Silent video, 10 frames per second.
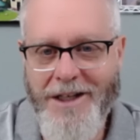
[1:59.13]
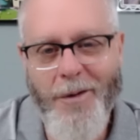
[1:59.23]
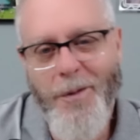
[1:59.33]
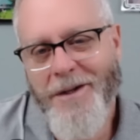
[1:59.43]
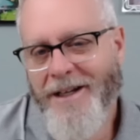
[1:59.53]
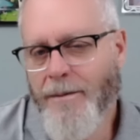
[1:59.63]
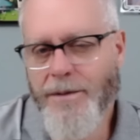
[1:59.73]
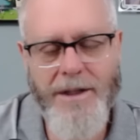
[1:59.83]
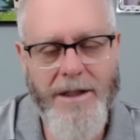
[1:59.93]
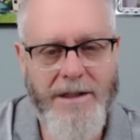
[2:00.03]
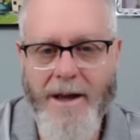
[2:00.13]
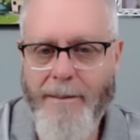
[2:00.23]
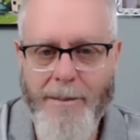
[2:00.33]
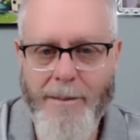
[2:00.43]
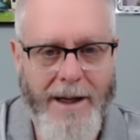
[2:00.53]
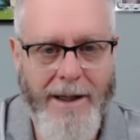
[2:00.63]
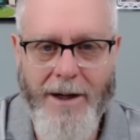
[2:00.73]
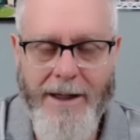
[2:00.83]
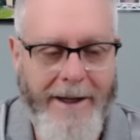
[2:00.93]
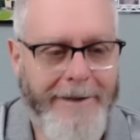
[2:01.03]
Old hymns just come to mind
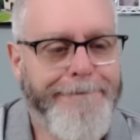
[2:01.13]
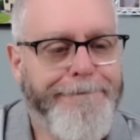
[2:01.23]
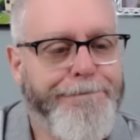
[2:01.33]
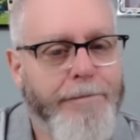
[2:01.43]
right now.